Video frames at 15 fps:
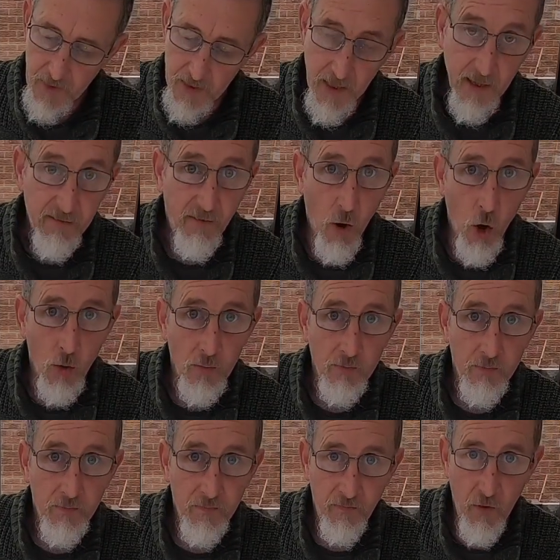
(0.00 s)
You need
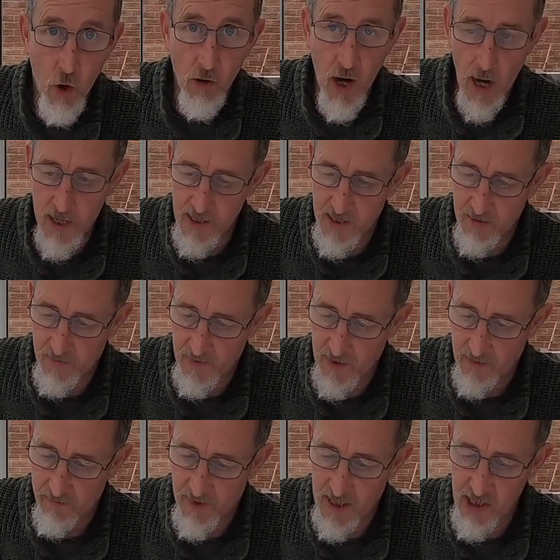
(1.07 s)
four eyes
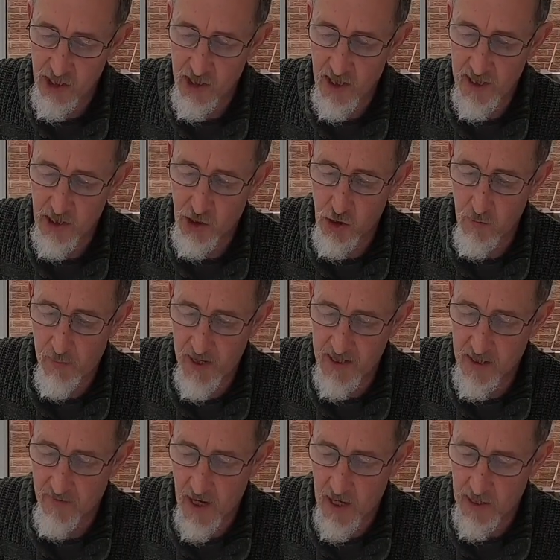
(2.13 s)
for this. You need 2
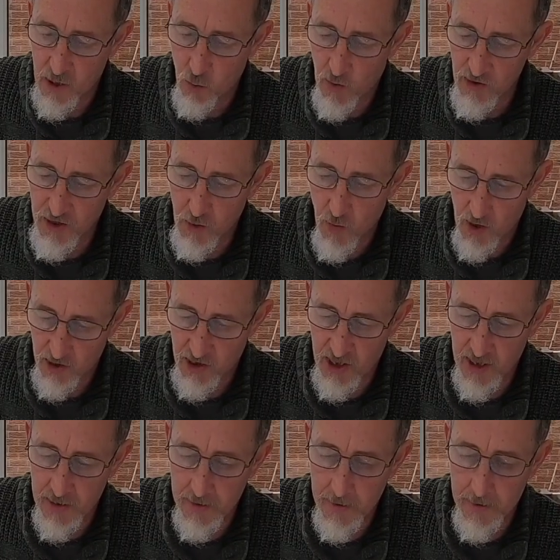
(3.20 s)
pairs of eyes. One to watch
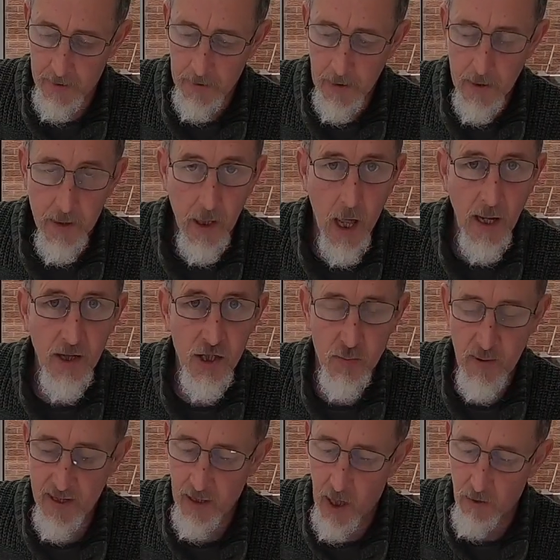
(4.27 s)
the line that's
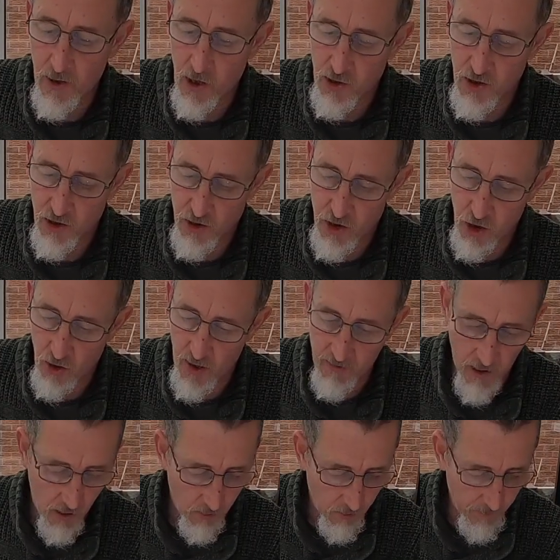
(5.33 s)
being loaded onto the toilet
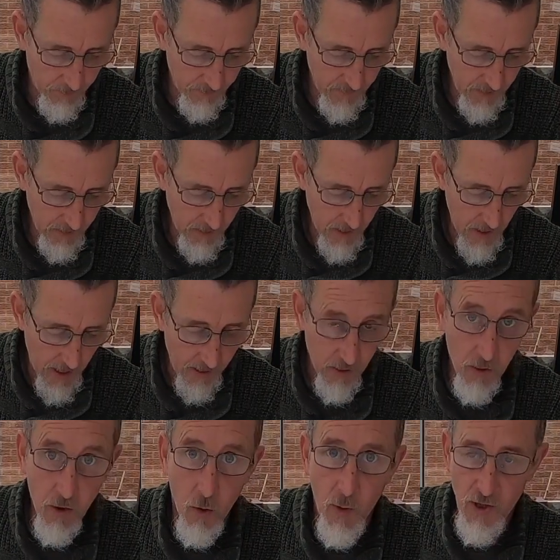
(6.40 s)
roll, and
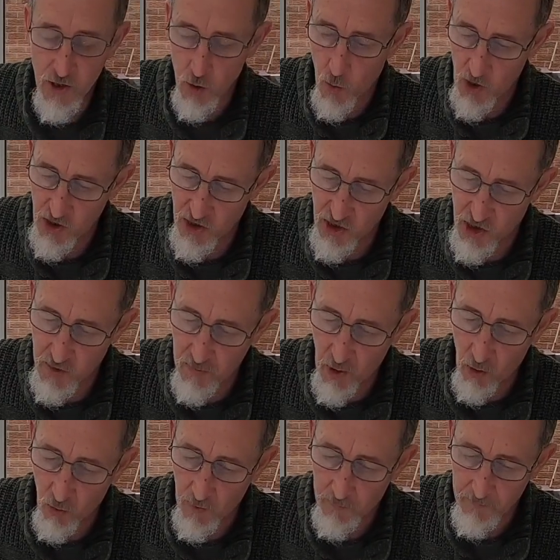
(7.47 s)
another one to watch the
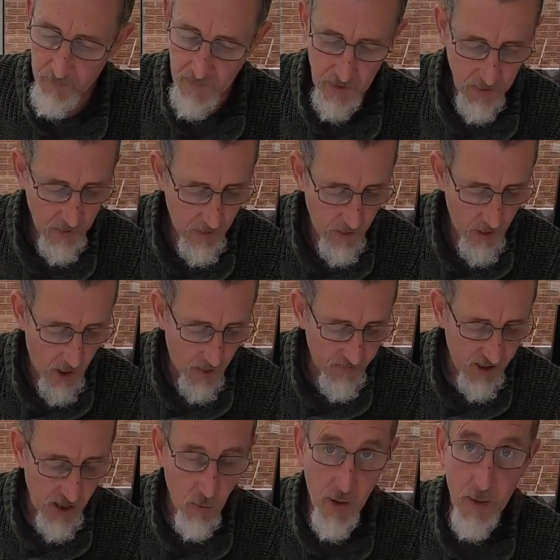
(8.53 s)
spool.
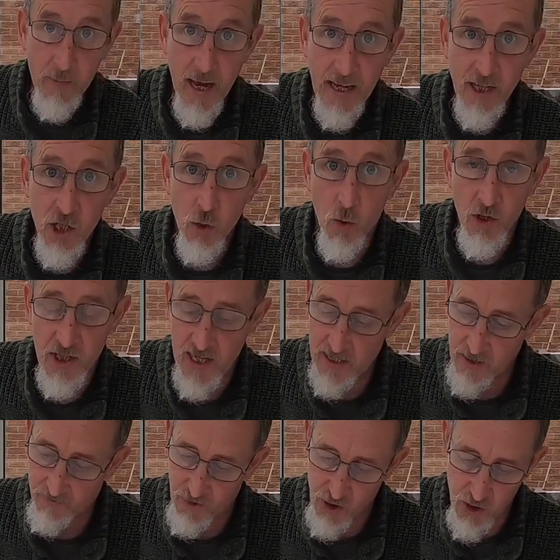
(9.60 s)
Obviously, when I'm getting towards the
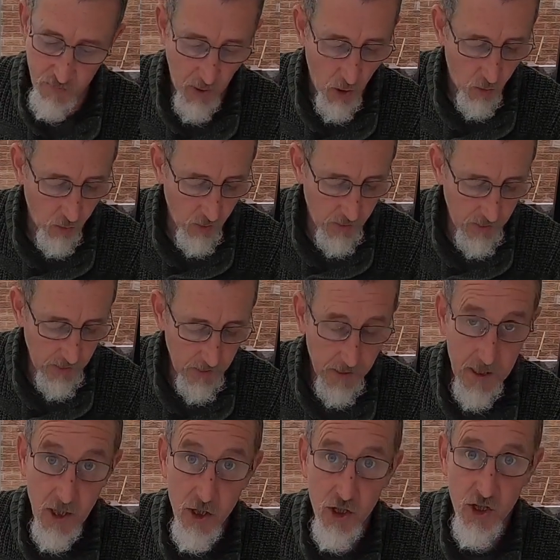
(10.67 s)
end of the spool,
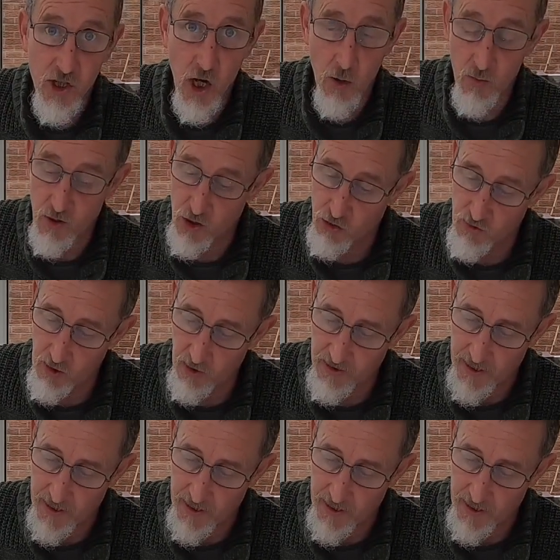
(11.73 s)
I need to slow the drill